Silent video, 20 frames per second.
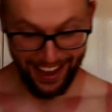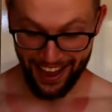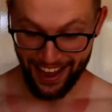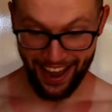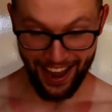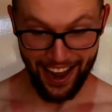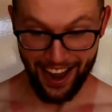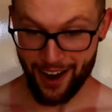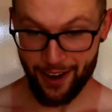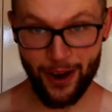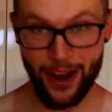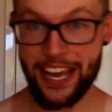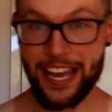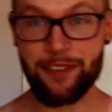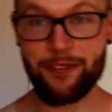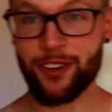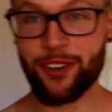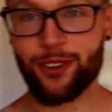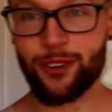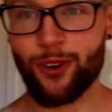How I
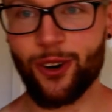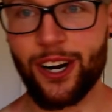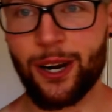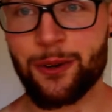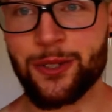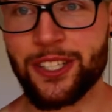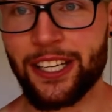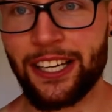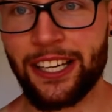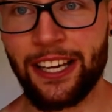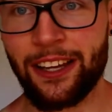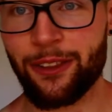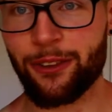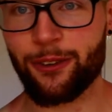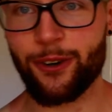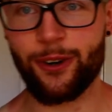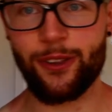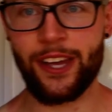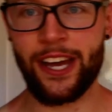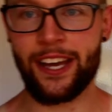ever thought I was going to get
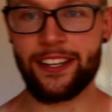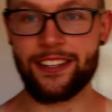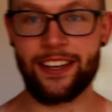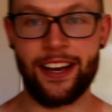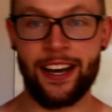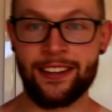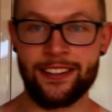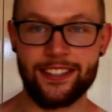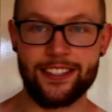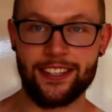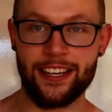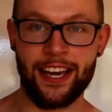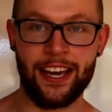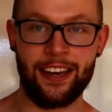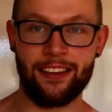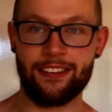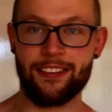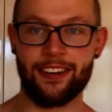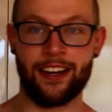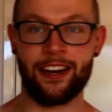through that
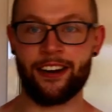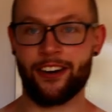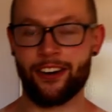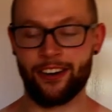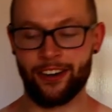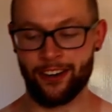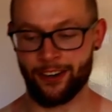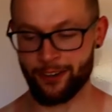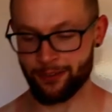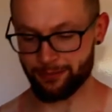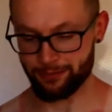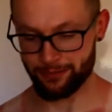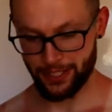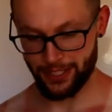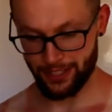unscathed, I don't know.